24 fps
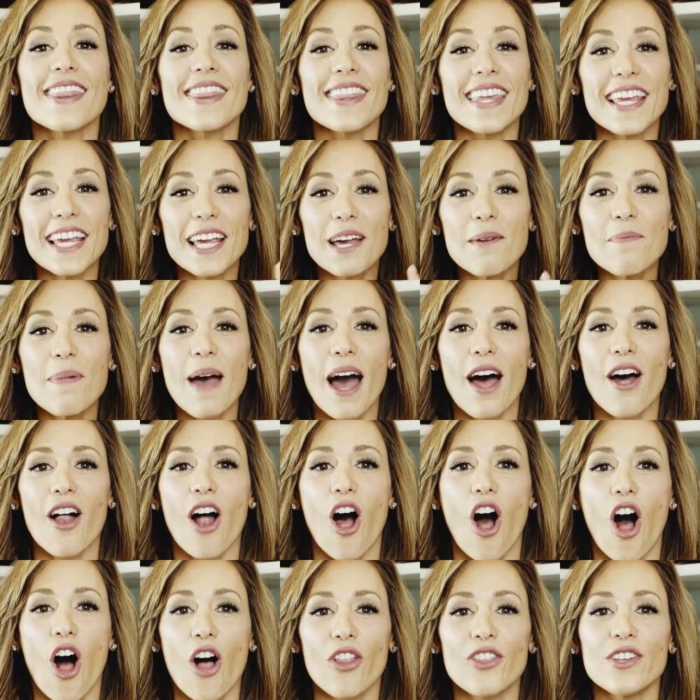Think about
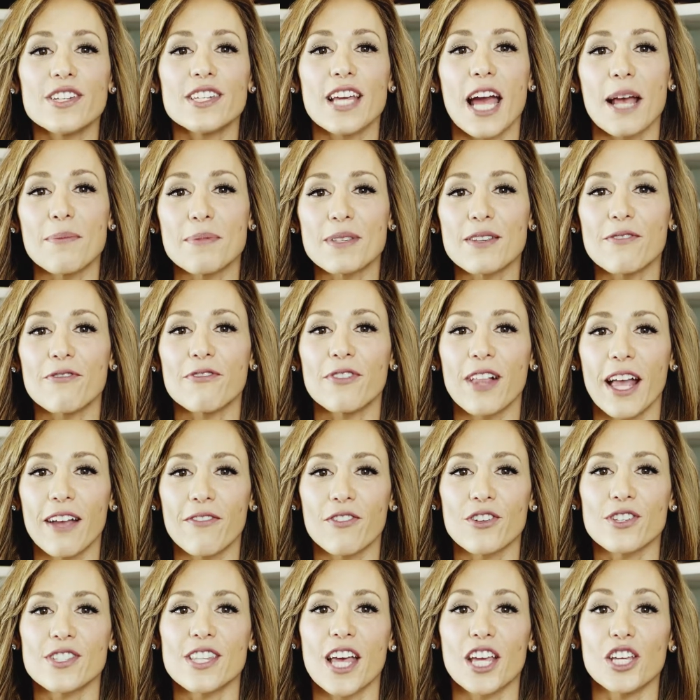all the types of
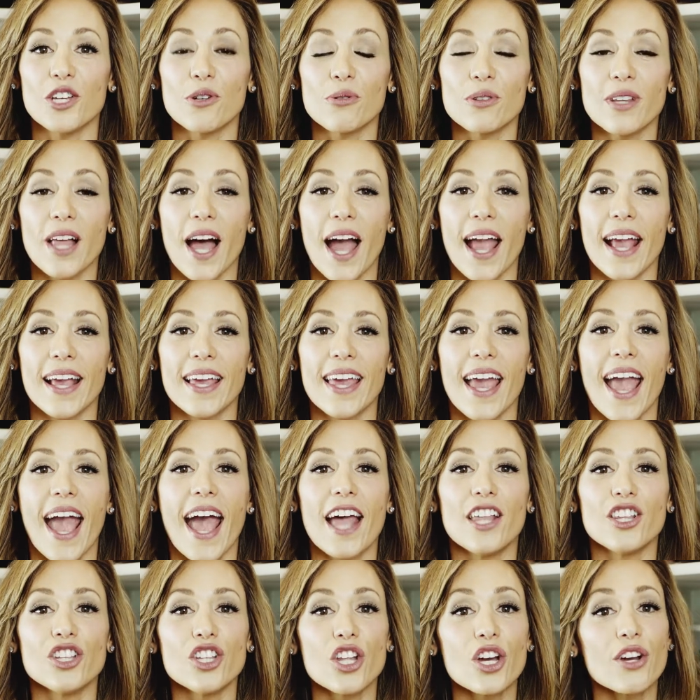flavors that you like
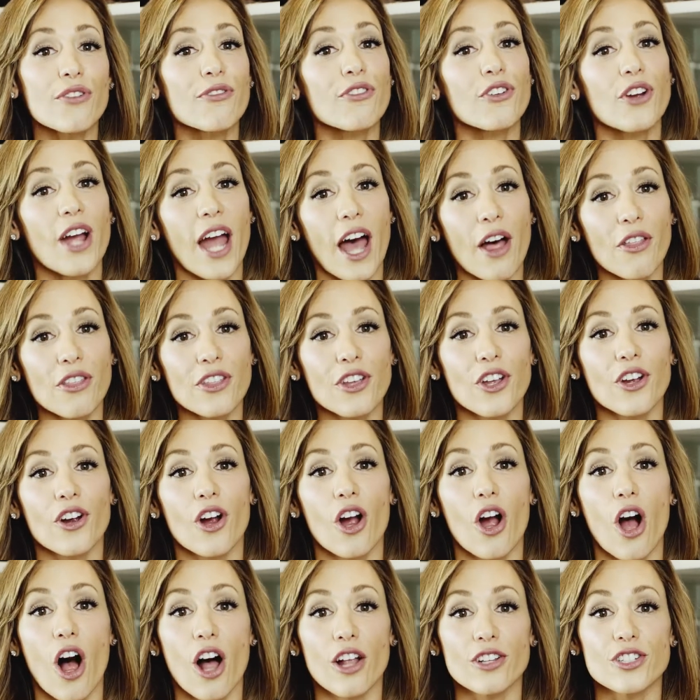and look for
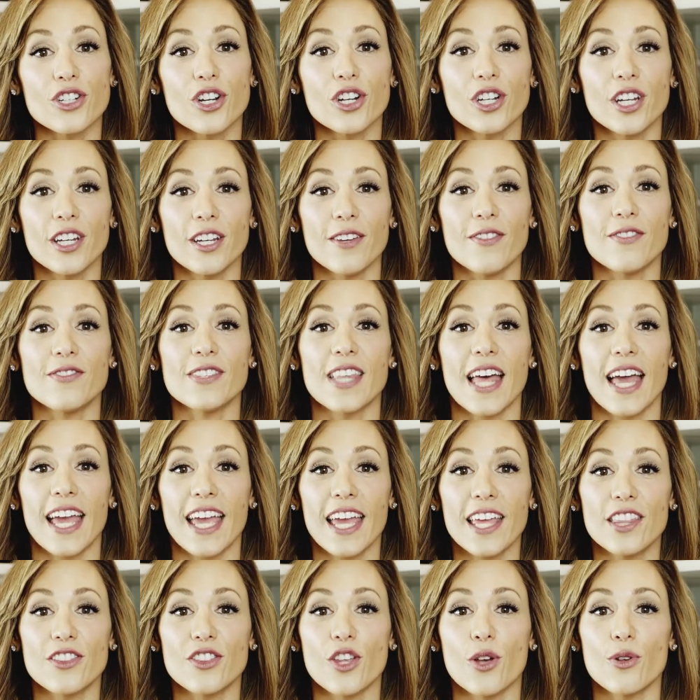healthier alternatives that
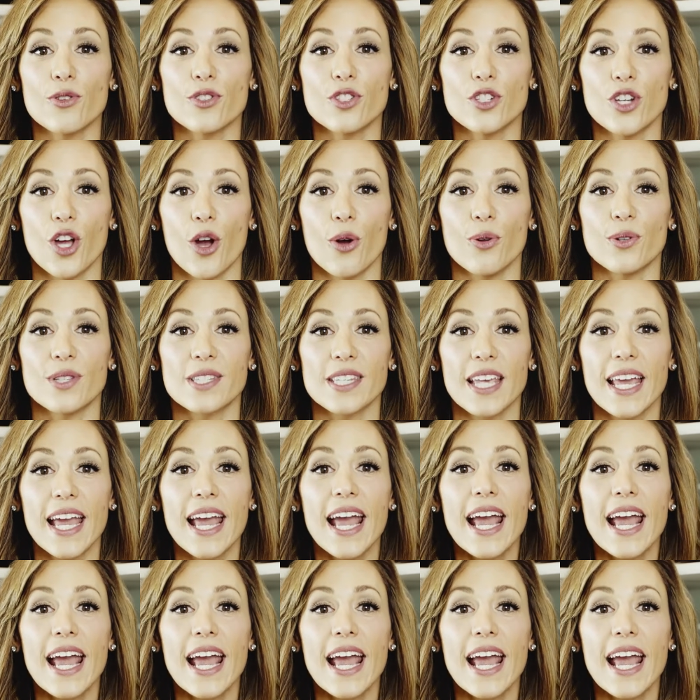hit those notes.